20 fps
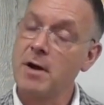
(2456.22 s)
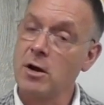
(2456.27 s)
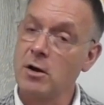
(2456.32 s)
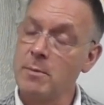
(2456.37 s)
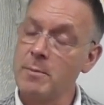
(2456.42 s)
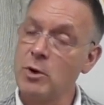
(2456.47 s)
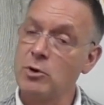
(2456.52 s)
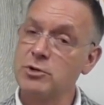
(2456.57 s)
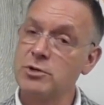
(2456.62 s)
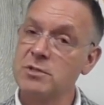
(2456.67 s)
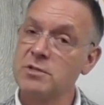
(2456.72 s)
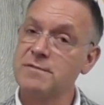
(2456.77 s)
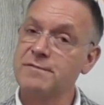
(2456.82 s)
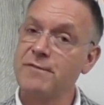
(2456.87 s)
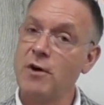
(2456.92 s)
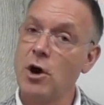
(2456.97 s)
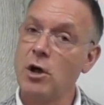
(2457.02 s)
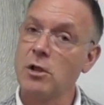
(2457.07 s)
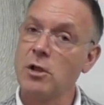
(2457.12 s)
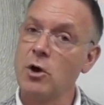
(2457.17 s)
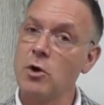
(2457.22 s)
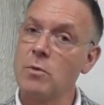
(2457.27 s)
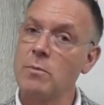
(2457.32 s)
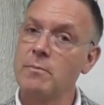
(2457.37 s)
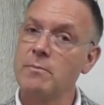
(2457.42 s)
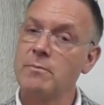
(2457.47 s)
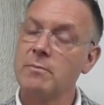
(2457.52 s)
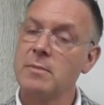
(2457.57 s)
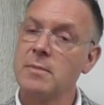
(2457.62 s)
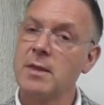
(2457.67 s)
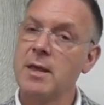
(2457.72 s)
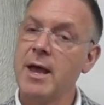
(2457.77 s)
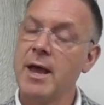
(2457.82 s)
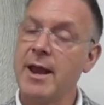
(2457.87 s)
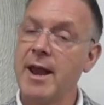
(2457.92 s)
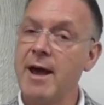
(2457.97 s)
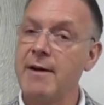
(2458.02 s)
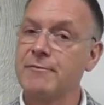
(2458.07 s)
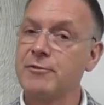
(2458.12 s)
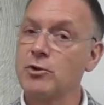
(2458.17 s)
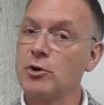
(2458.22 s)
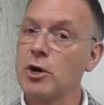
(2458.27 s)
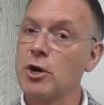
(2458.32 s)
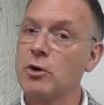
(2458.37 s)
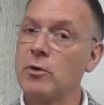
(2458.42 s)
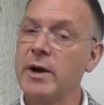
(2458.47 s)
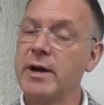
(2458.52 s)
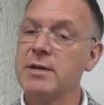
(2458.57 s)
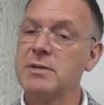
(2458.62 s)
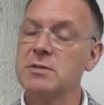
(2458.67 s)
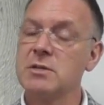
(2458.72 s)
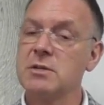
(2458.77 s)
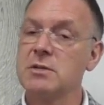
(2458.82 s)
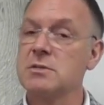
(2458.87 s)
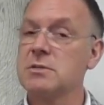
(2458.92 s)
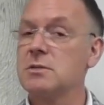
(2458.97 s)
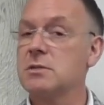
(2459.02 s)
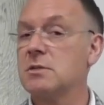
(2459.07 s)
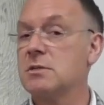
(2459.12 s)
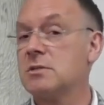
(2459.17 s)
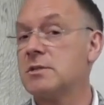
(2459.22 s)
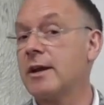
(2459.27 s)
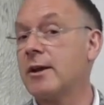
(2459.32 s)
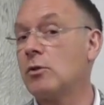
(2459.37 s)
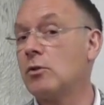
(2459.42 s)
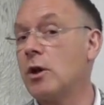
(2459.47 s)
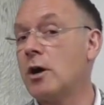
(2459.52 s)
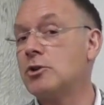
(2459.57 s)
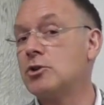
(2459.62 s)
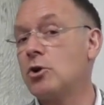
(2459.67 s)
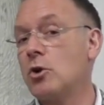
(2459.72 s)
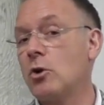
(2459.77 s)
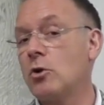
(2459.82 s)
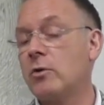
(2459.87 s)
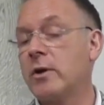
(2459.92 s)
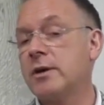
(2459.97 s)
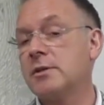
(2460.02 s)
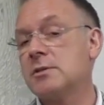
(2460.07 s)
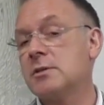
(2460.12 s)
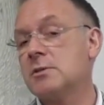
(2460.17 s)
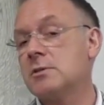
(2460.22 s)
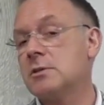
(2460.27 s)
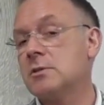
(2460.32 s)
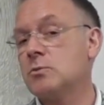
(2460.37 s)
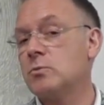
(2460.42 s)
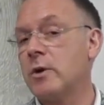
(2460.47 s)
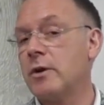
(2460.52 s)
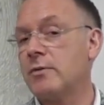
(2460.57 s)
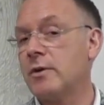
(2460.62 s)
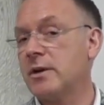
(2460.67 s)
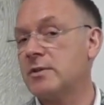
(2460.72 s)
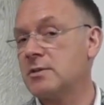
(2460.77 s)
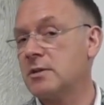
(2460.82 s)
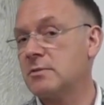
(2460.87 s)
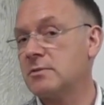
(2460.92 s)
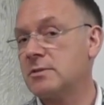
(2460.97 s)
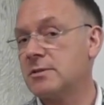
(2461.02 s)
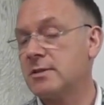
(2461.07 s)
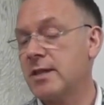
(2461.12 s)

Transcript: our emotions follow. And after a crisis, psychological crisis is where that's